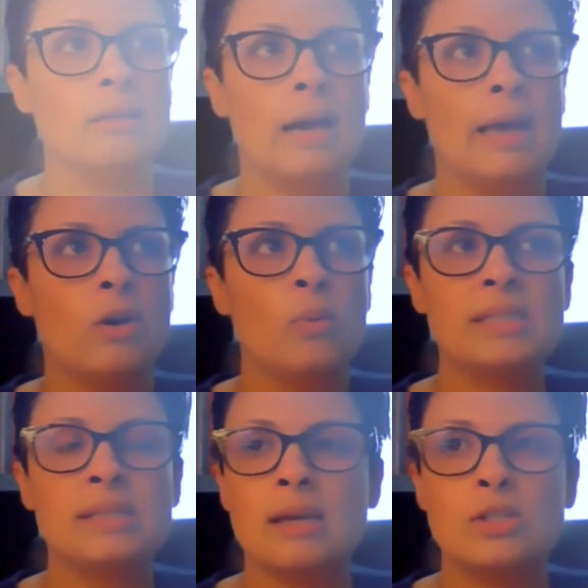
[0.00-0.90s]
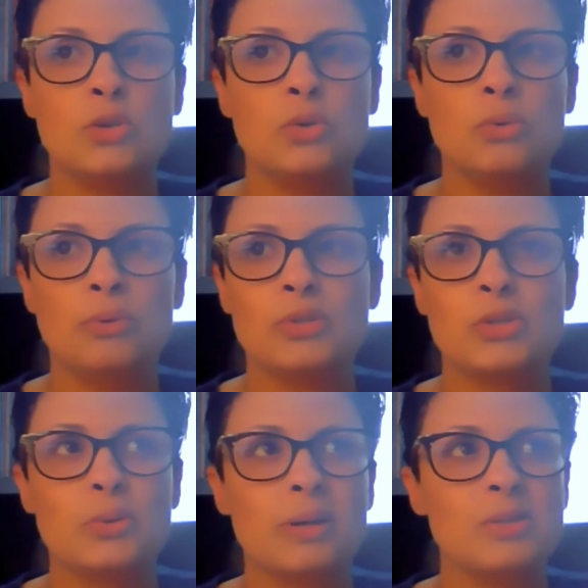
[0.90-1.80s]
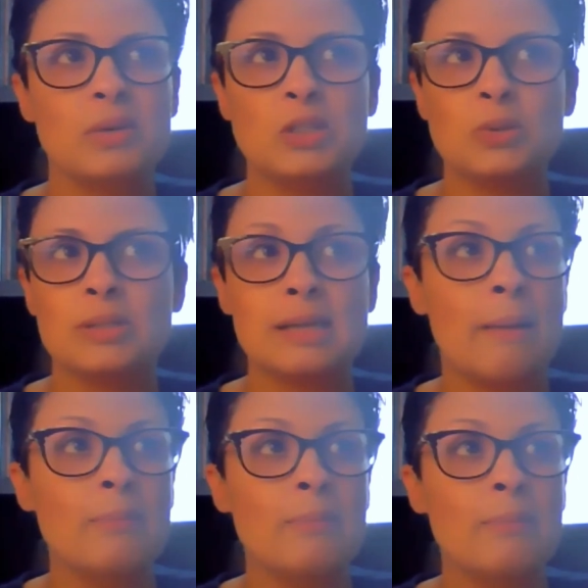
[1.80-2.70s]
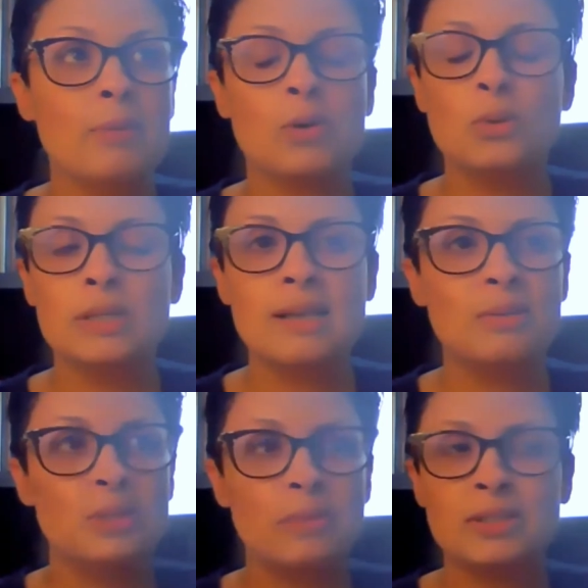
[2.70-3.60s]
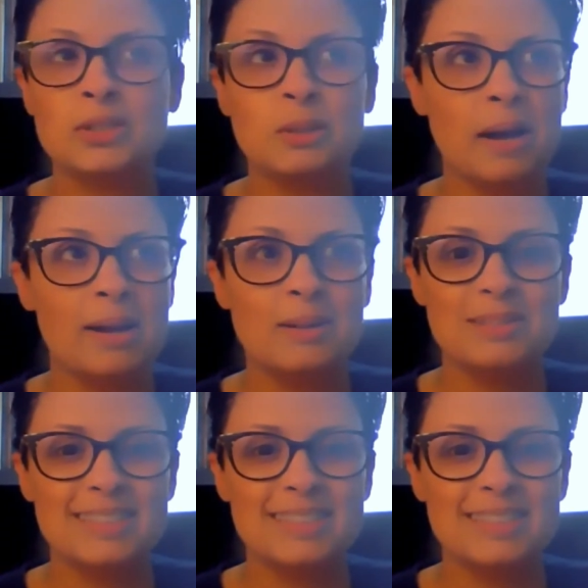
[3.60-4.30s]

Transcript: always say to individuals, I'm the coolest health director around.